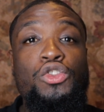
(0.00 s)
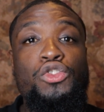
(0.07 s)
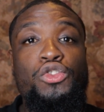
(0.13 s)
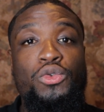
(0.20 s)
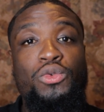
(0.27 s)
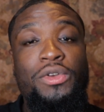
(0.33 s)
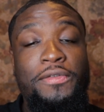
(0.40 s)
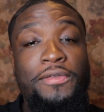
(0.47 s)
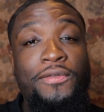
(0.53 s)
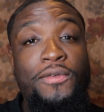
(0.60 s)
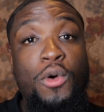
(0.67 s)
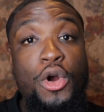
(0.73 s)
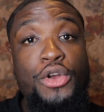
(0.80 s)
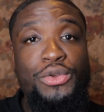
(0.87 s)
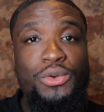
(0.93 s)
2 to
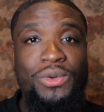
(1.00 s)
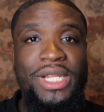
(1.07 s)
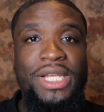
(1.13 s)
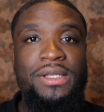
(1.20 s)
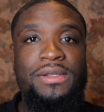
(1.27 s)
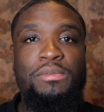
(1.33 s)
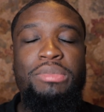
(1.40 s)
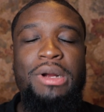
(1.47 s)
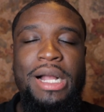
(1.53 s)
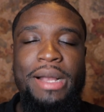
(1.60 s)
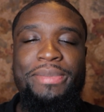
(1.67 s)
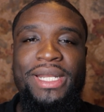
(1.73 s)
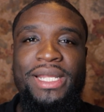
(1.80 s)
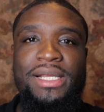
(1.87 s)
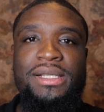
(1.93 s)
4 units
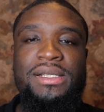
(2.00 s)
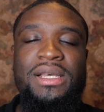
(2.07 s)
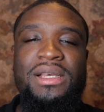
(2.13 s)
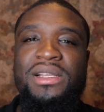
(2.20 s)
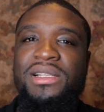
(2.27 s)
properties